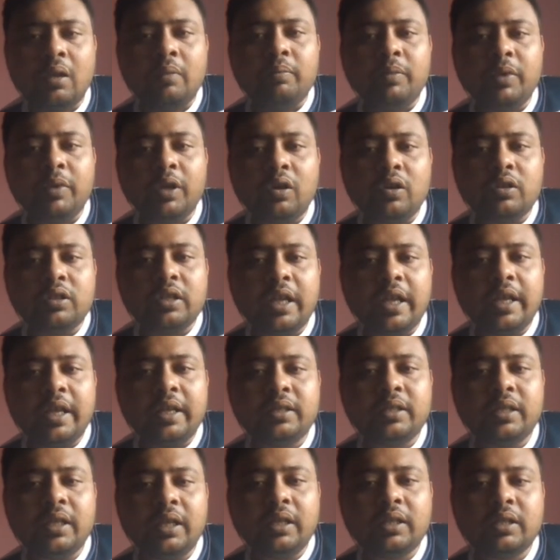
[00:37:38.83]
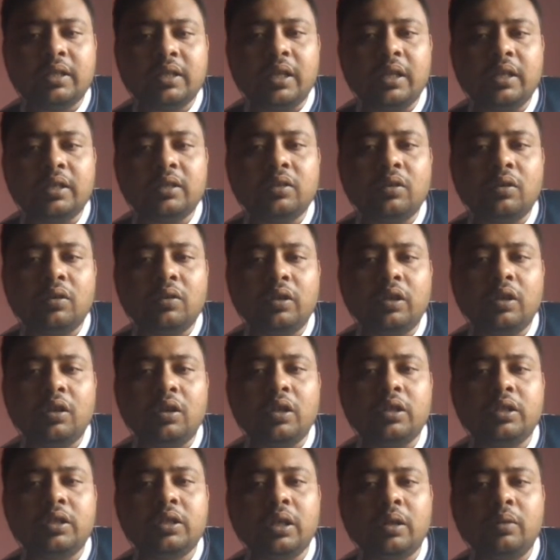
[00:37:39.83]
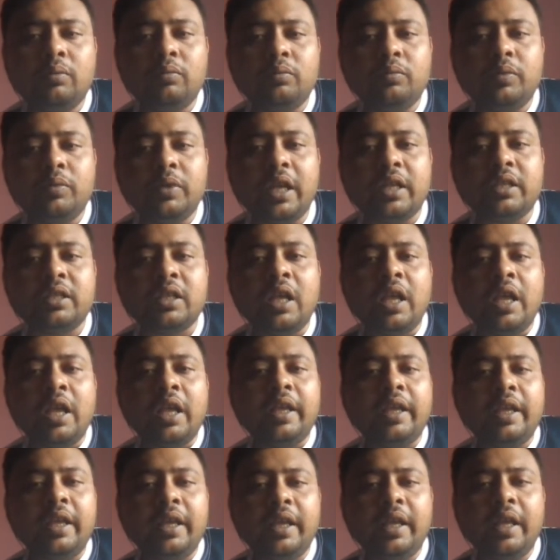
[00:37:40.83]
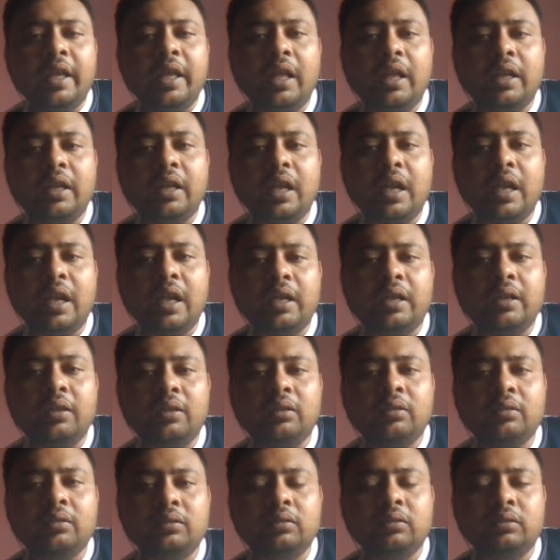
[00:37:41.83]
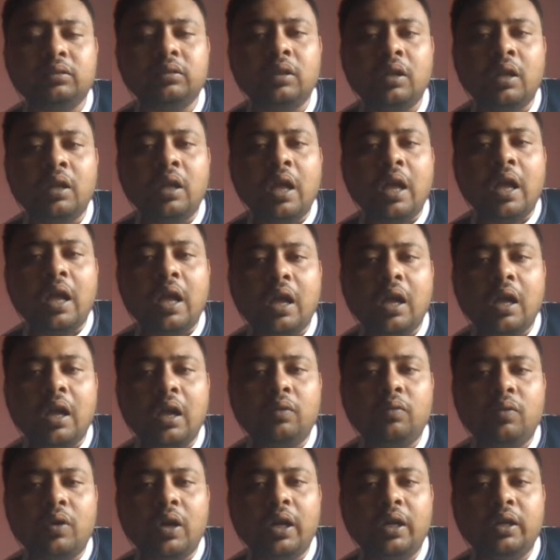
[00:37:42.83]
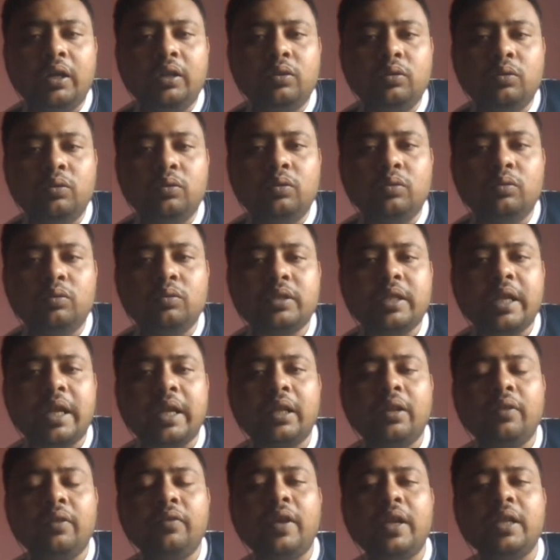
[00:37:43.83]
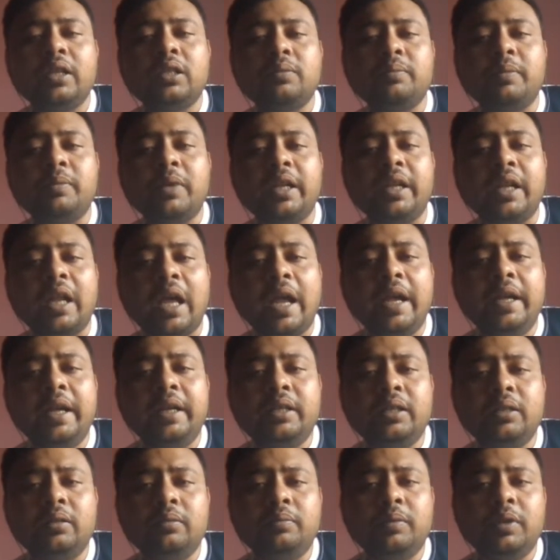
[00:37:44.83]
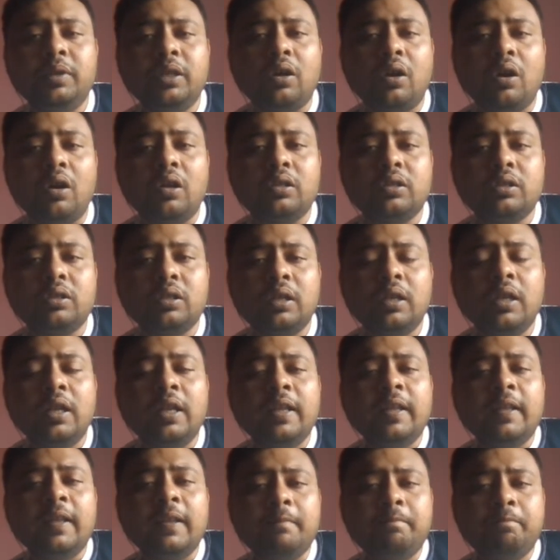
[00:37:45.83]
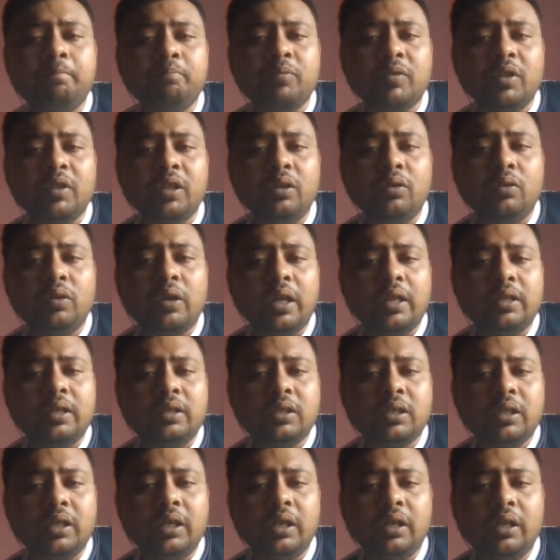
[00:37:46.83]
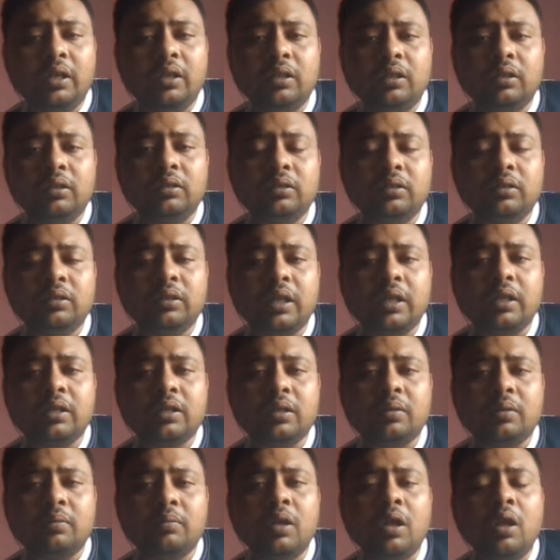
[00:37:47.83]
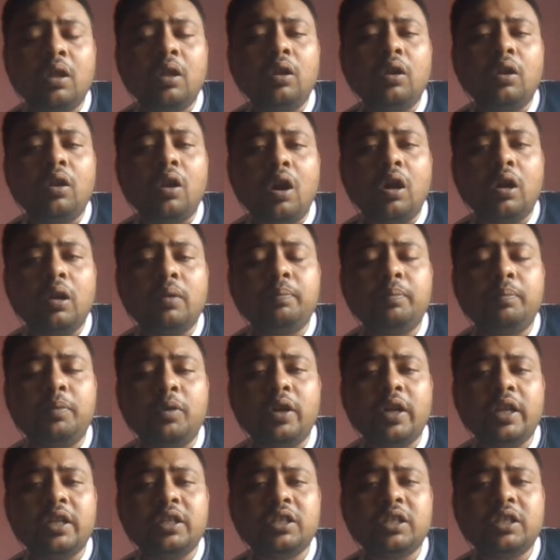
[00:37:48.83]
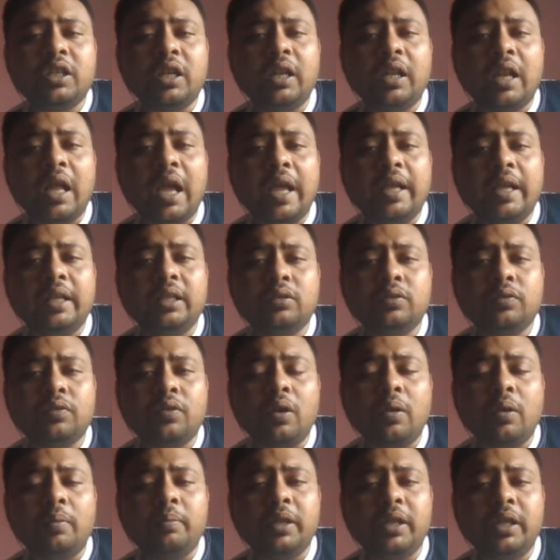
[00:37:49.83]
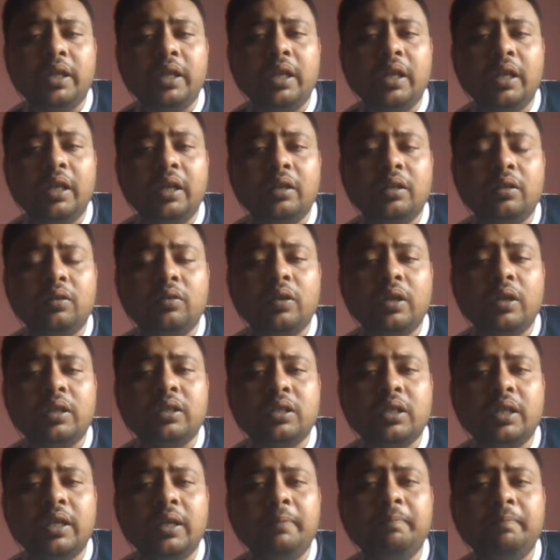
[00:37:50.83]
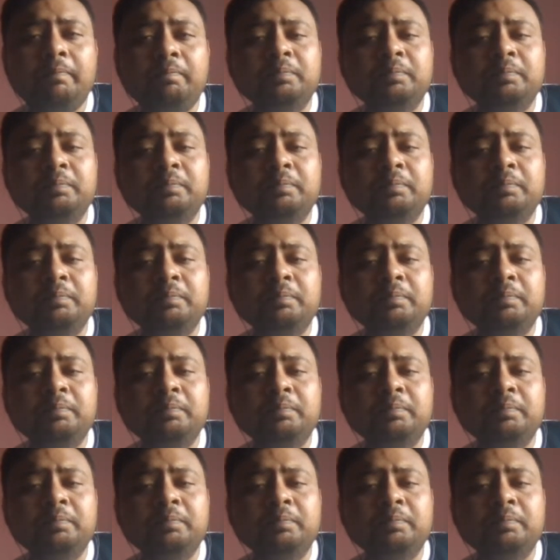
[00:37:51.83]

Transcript: because h6 is only logical move. Yes, here I want to sacrifice my knight because you can see there's a lot of potential lines from here. You can see.